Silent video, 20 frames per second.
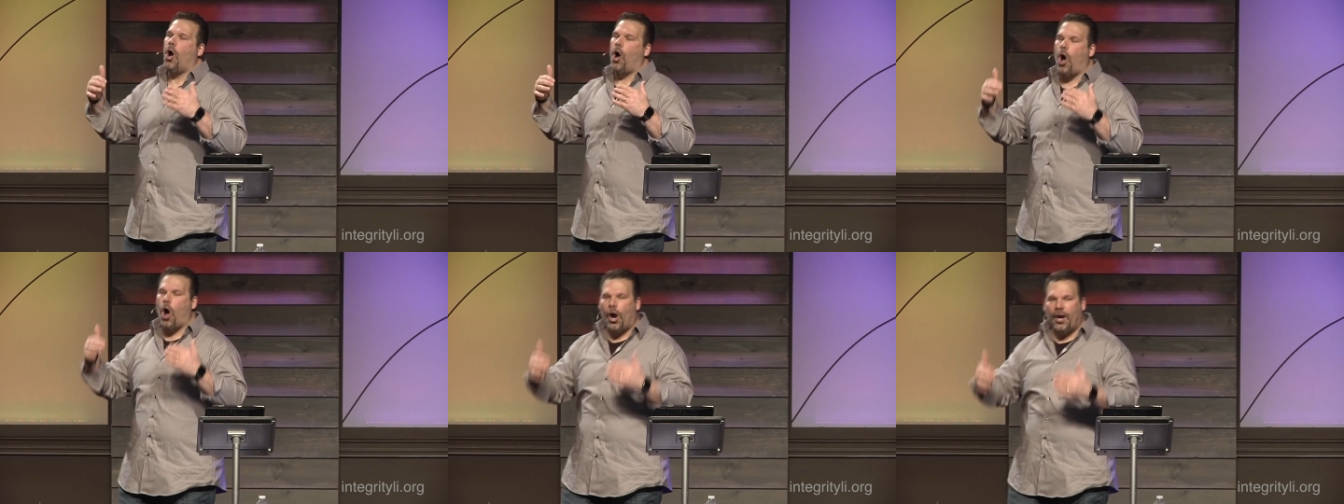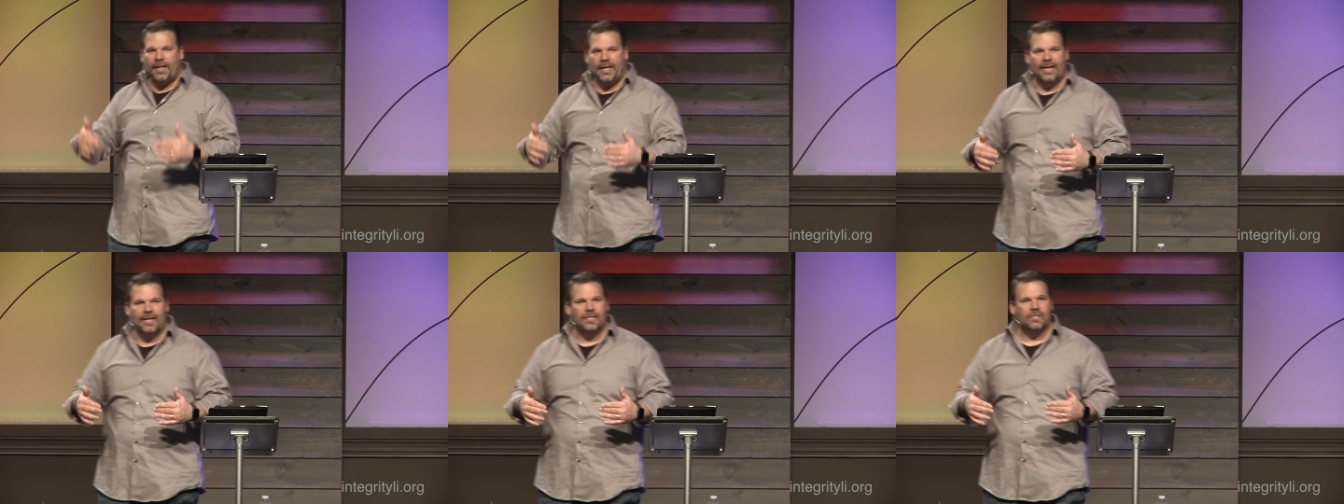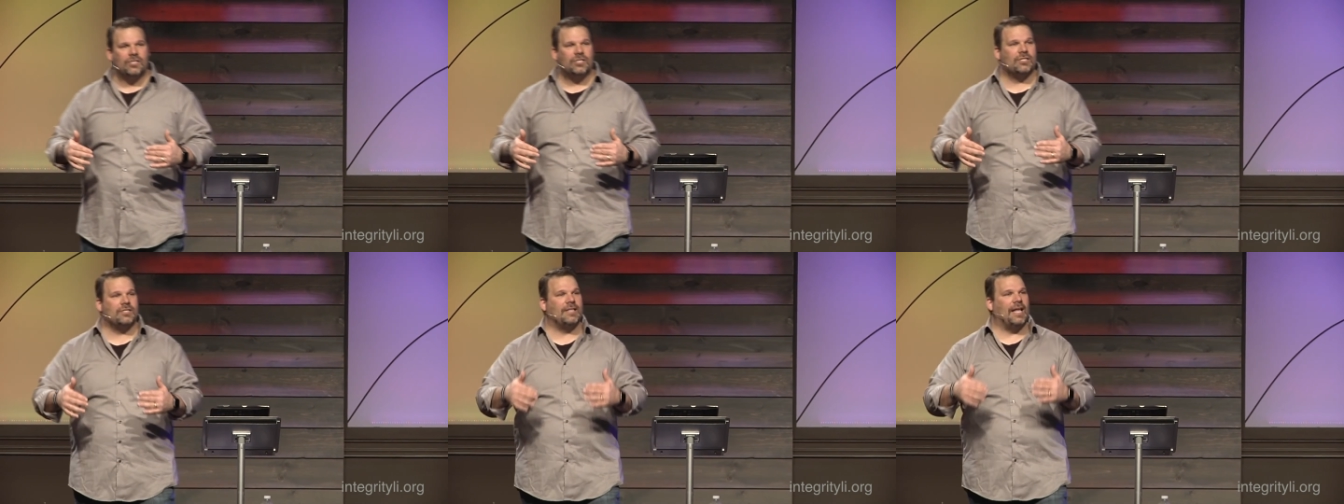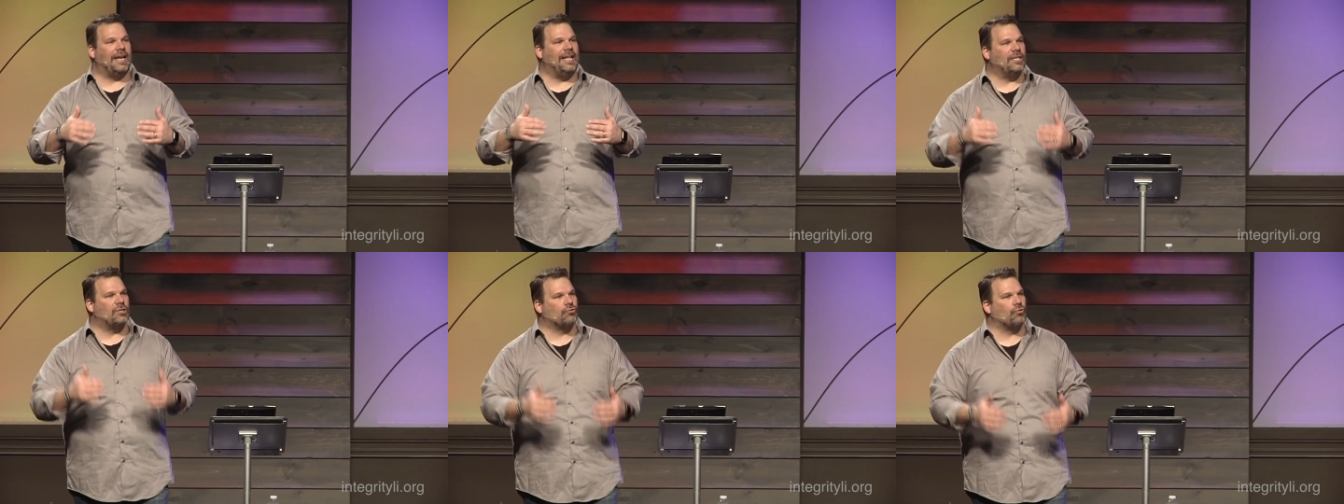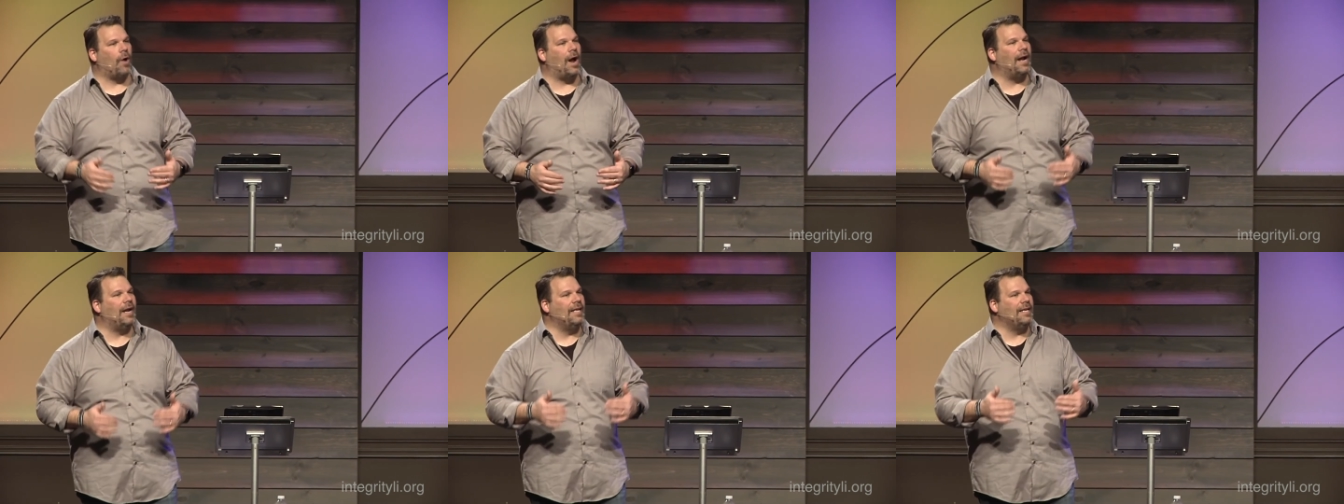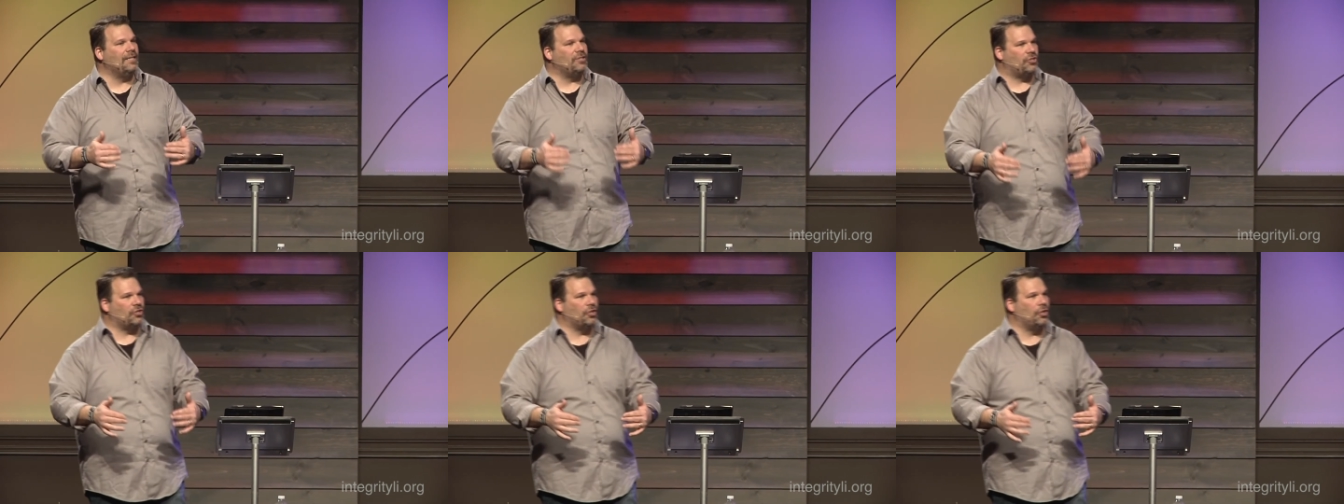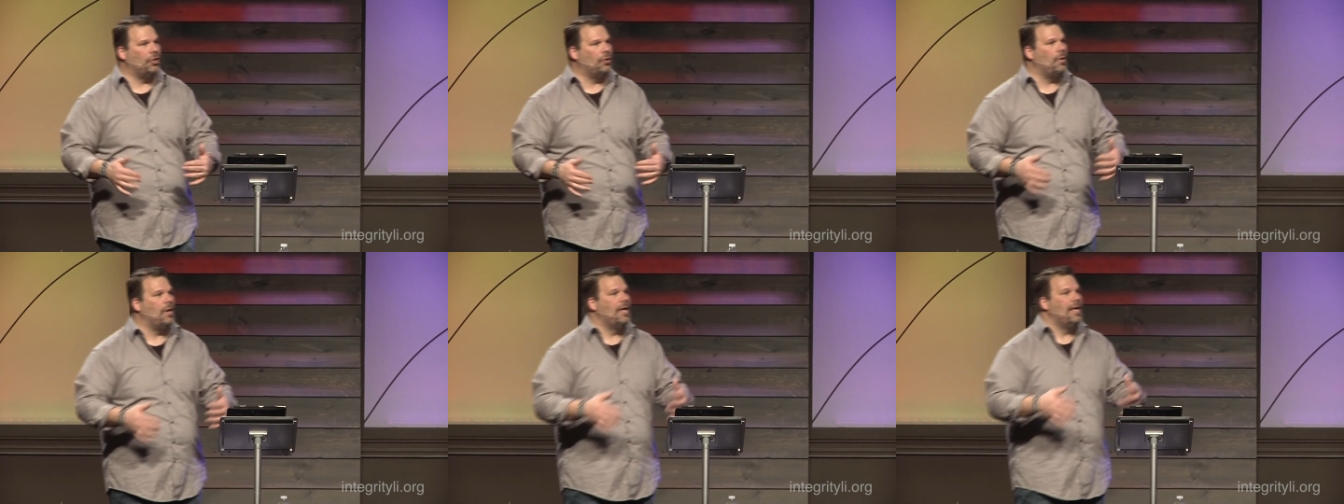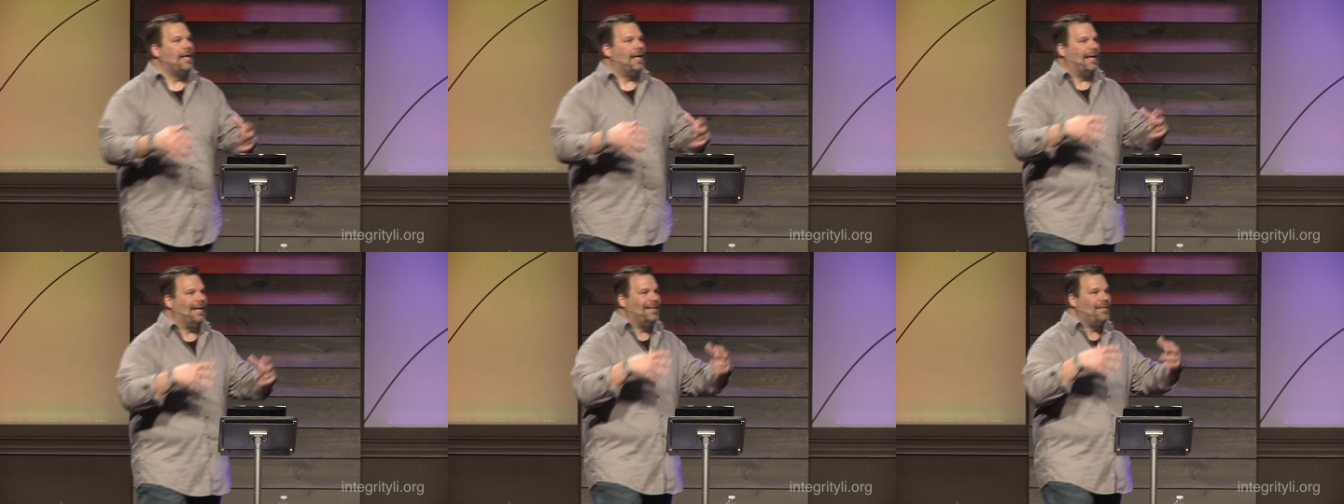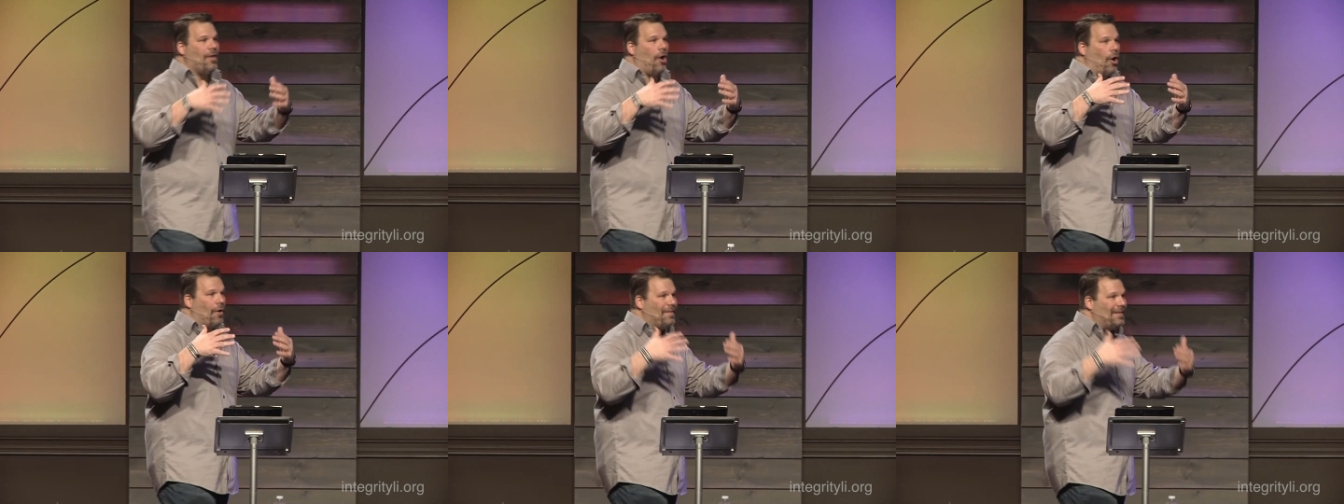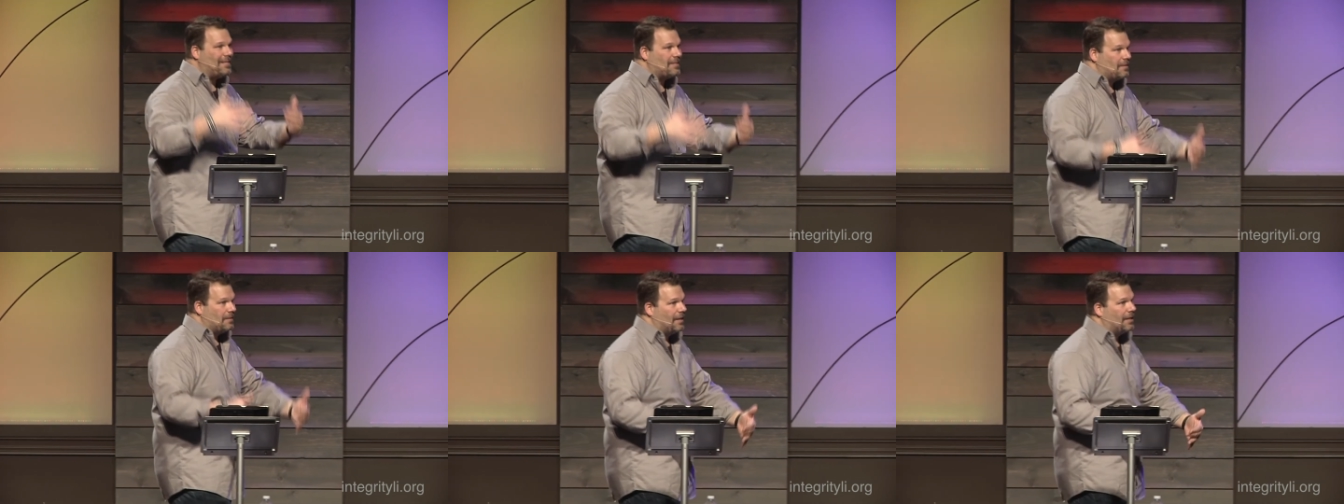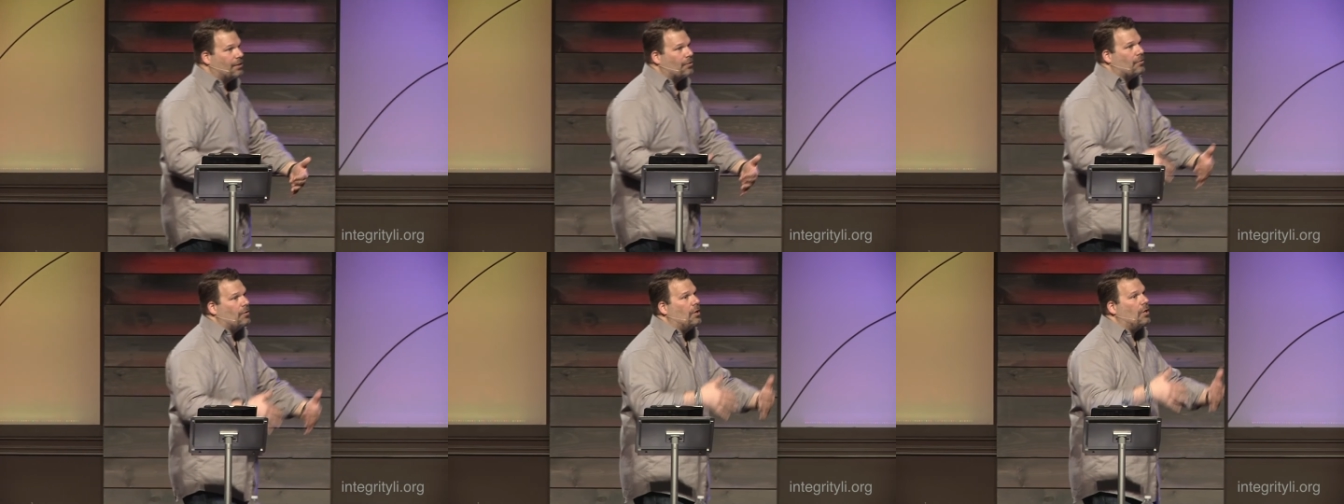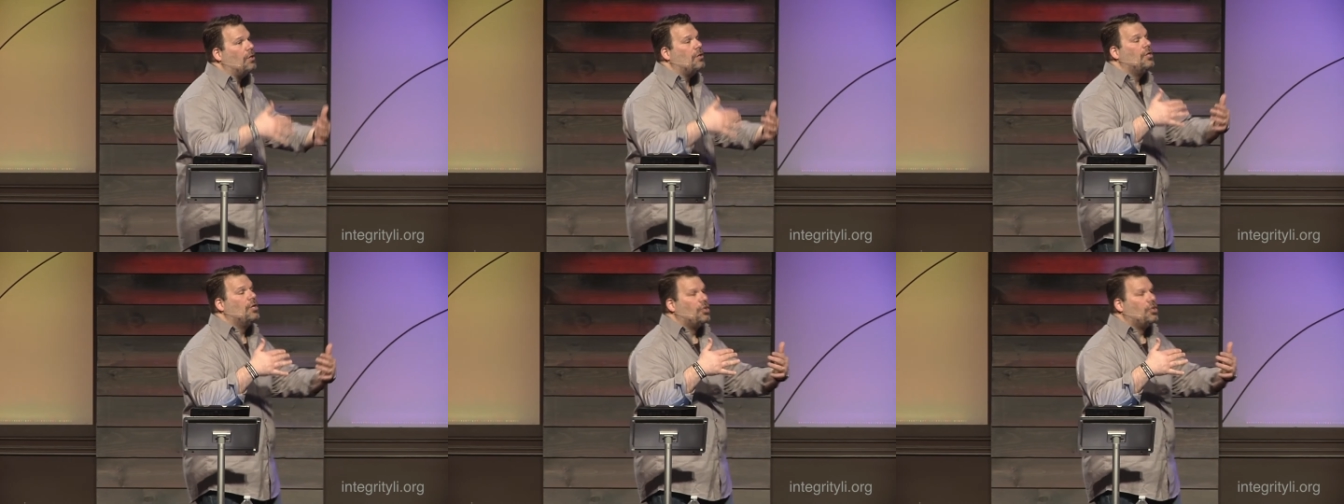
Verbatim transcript: audience that he's writing to are these literal